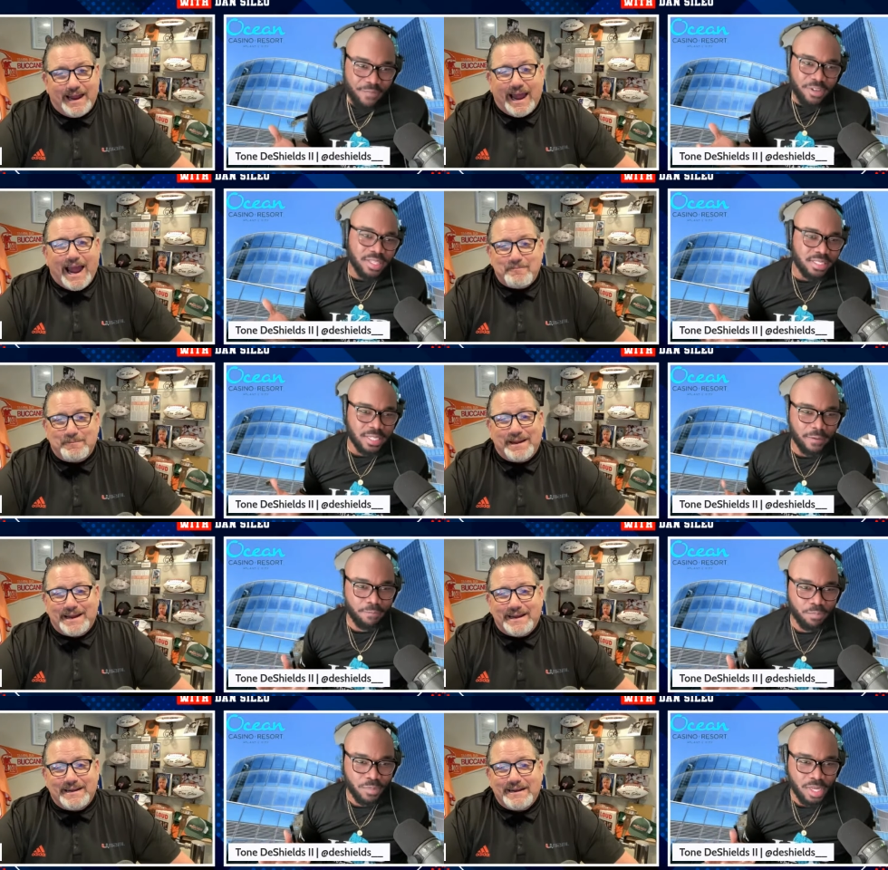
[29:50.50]
Speaker 1: realistic. I
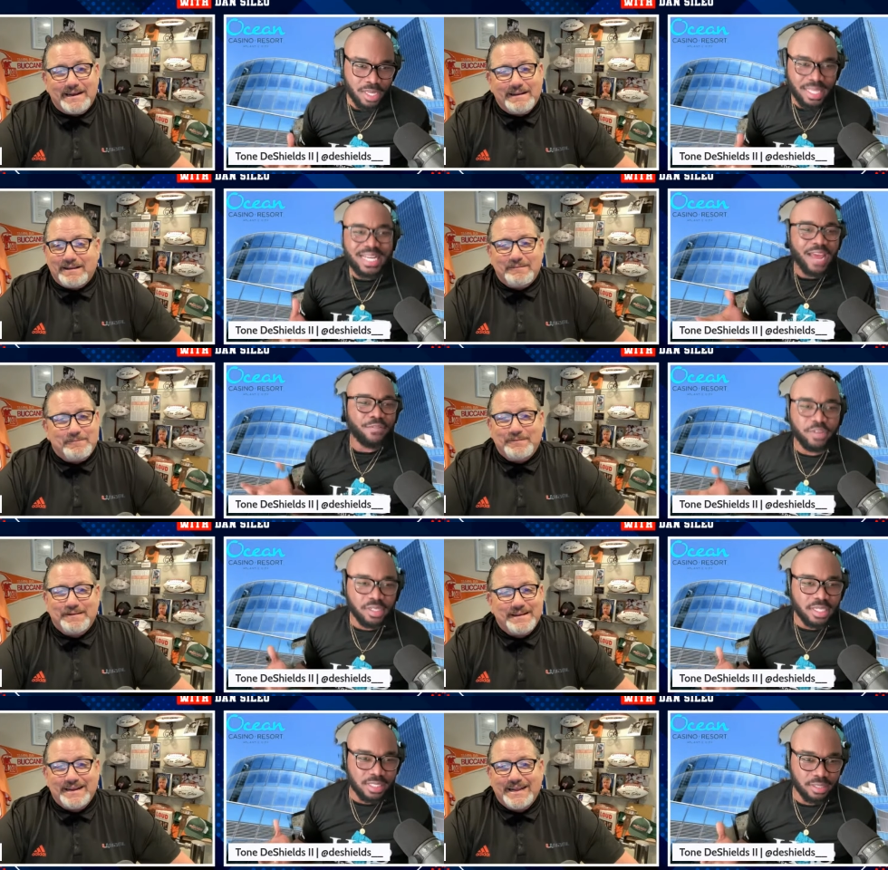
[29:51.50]
mean, that's not even
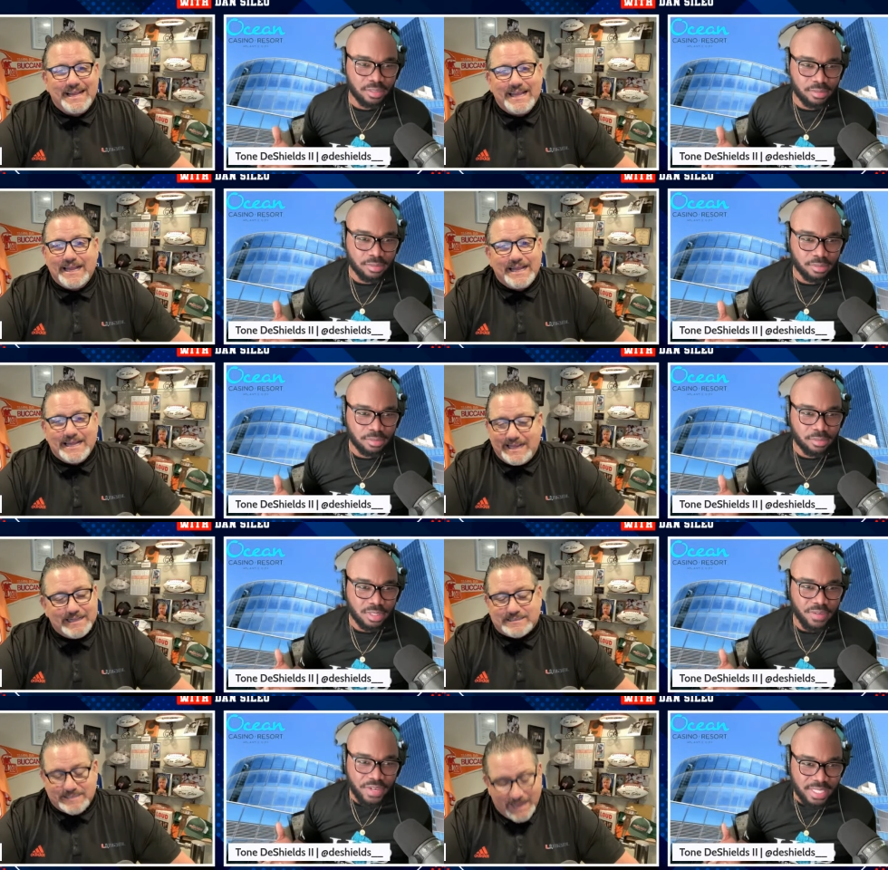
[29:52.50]
realistic.
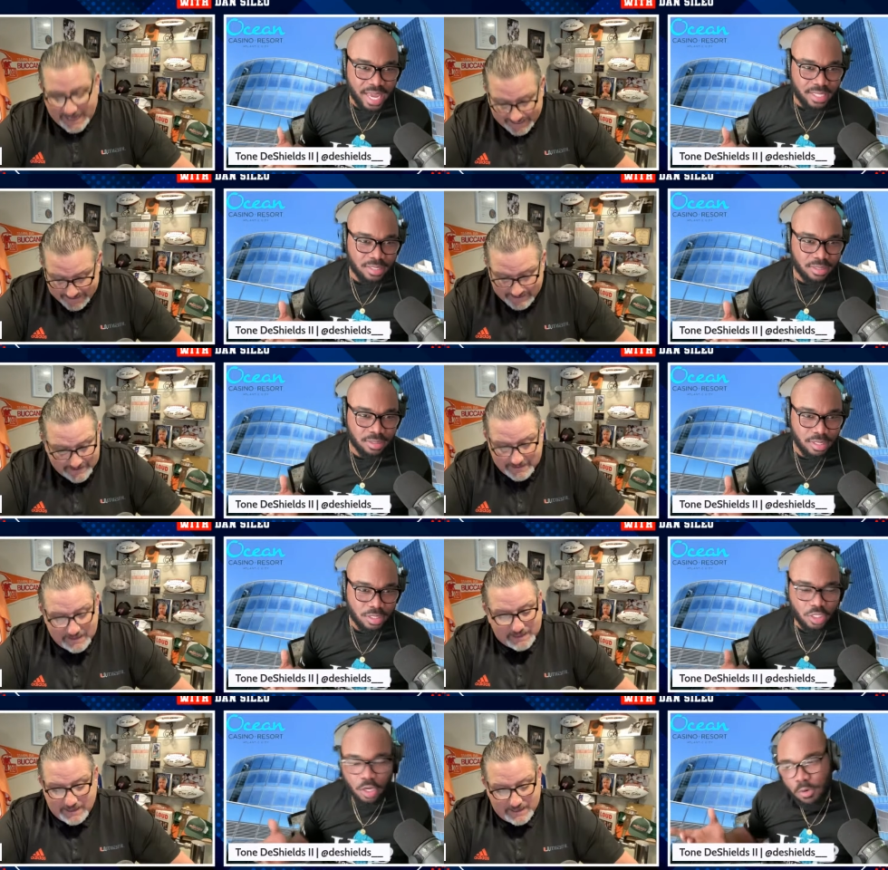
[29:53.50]
Speaker 2: Seventy sacks.
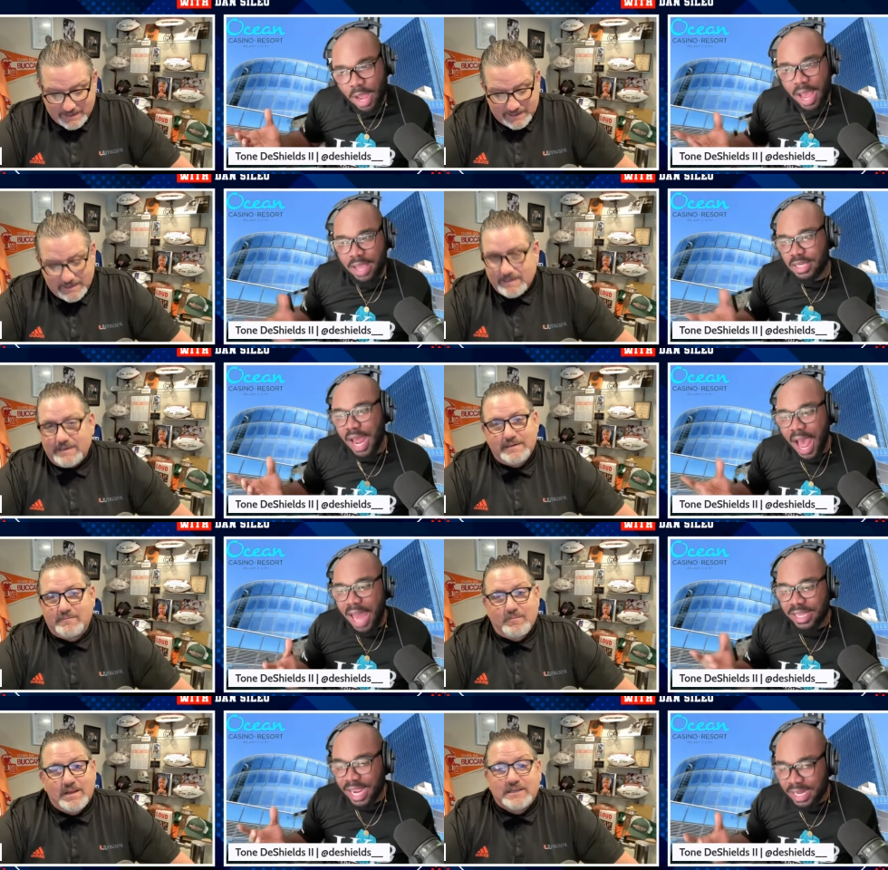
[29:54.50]
So uh, I
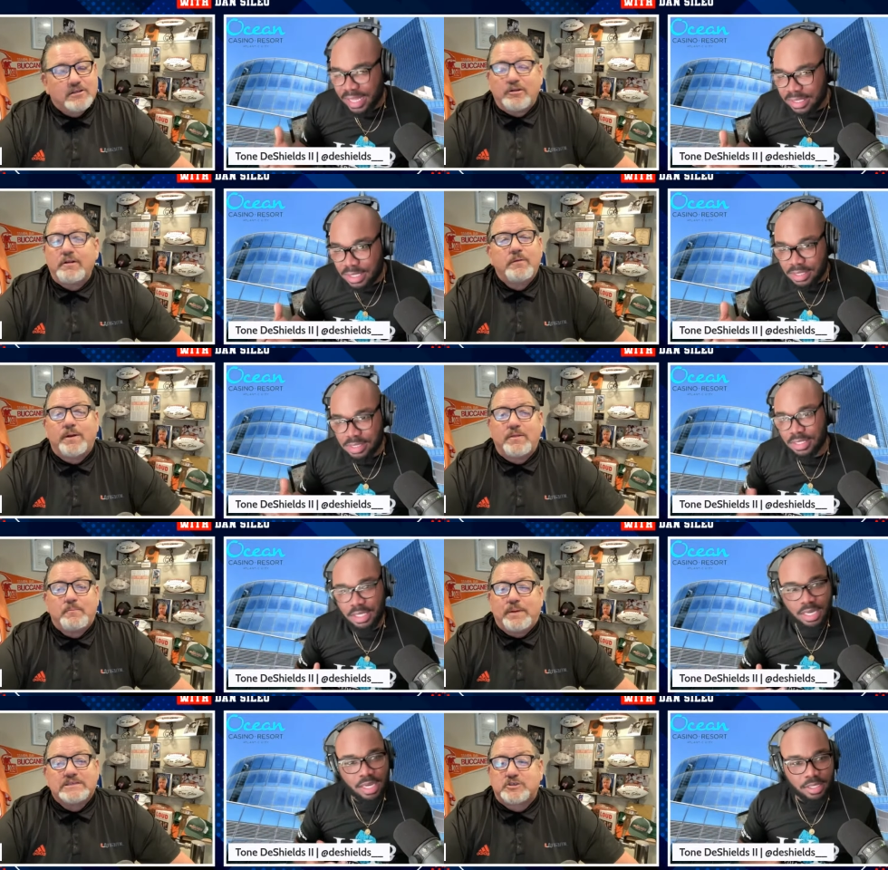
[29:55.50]
look at it like clearly this. one of the
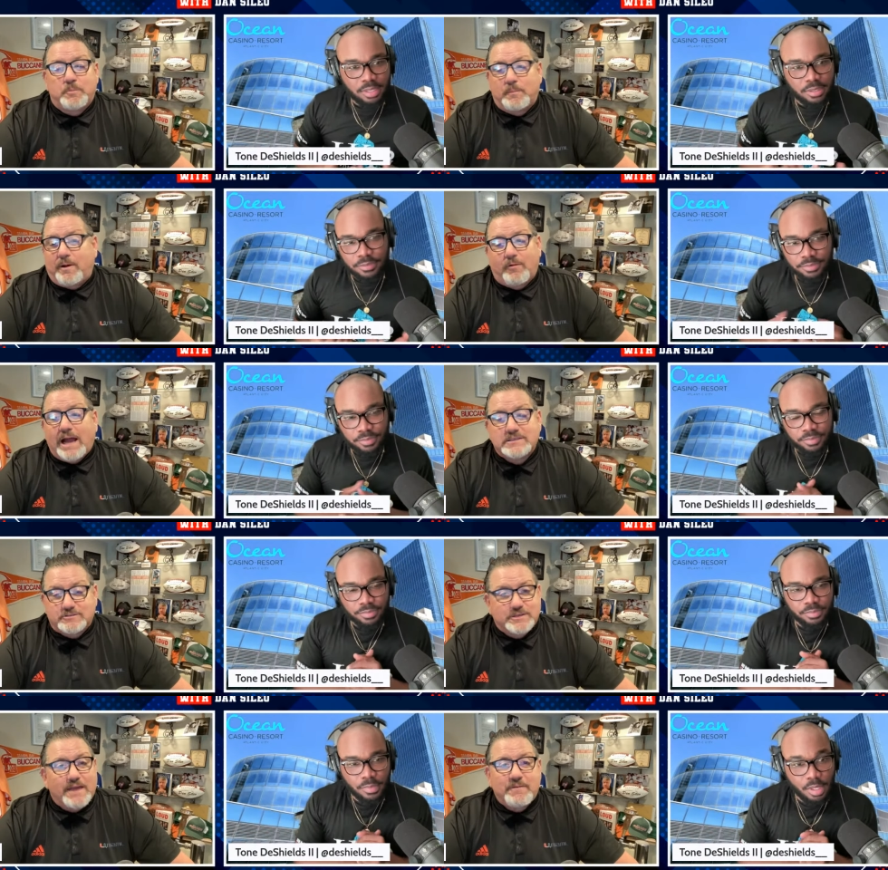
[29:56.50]
best Super Bowl
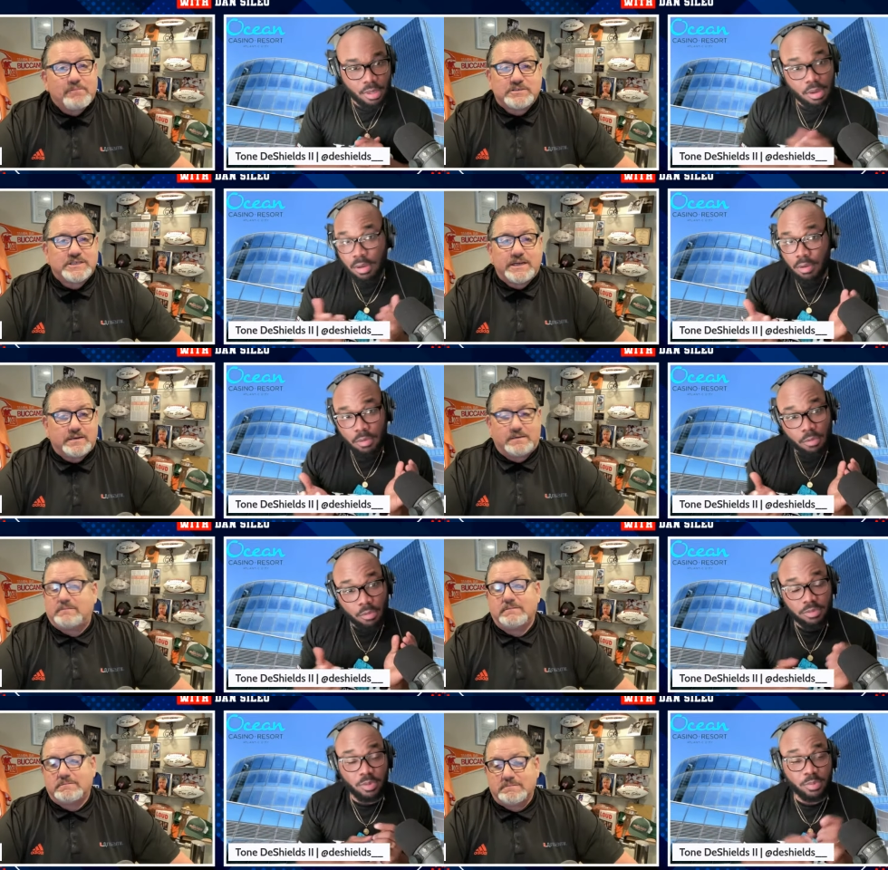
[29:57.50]
rosters I've ever seen.
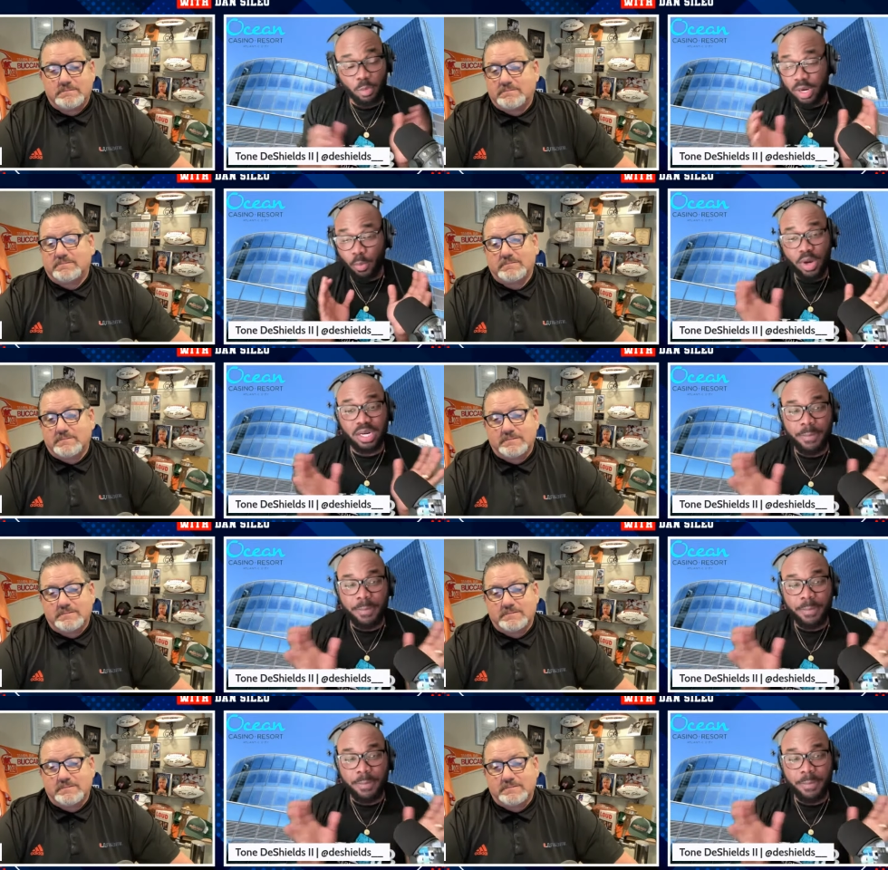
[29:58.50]
Speaker 1: One of, one of the